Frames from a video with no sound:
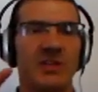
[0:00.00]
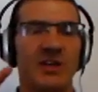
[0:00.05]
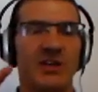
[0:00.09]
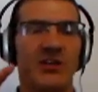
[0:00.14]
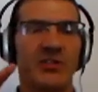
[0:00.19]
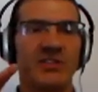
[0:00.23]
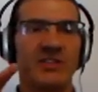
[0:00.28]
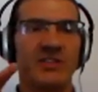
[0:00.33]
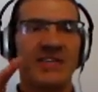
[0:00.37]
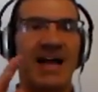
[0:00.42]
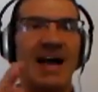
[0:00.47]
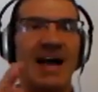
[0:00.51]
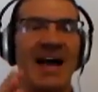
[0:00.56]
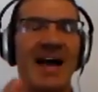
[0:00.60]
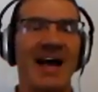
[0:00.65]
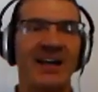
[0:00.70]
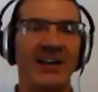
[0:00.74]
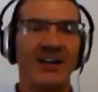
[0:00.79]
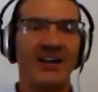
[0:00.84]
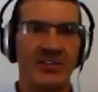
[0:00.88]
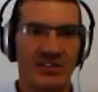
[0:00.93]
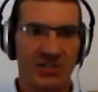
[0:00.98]
on
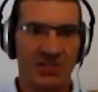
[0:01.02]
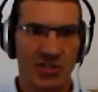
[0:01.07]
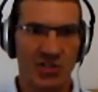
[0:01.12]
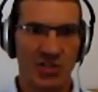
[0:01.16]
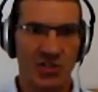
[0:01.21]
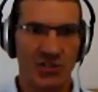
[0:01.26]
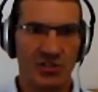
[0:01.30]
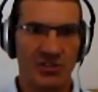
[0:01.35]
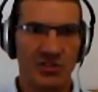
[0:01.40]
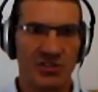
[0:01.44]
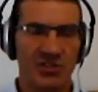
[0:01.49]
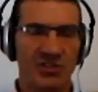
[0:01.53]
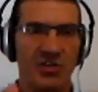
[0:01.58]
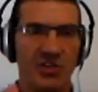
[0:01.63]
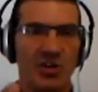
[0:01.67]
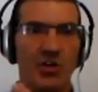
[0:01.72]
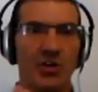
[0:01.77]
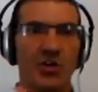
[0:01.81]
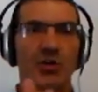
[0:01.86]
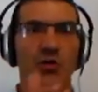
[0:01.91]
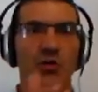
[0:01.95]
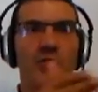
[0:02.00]
targeted students
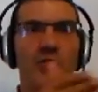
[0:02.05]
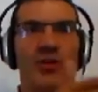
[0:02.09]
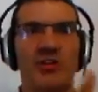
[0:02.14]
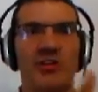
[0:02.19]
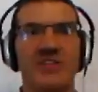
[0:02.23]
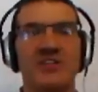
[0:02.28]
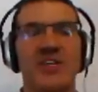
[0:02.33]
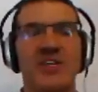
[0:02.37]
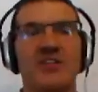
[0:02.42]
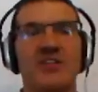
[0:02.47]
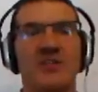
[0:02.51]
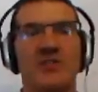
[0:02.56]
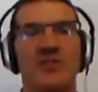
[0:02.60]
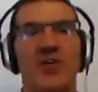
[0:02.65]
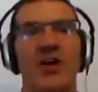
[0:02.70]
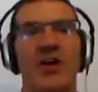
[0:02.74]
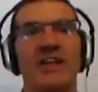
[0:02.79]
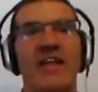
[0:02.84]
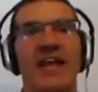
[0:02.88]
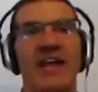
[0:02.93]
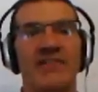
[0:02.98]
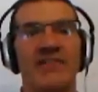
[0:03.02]
who were
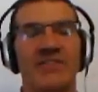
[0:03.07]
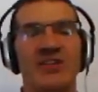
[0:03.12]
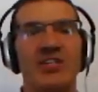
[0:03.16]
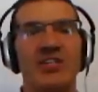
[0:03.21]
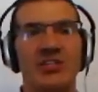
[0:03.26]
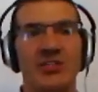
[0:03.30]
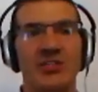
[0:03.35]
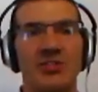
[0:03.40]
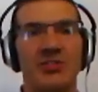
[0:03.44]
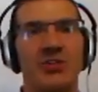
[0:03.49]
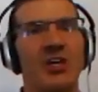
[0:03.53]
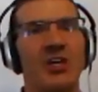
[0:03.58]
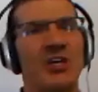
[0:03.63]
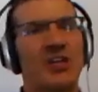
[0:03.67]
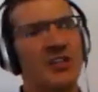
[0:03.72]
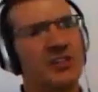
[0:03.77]
identified to have an issue.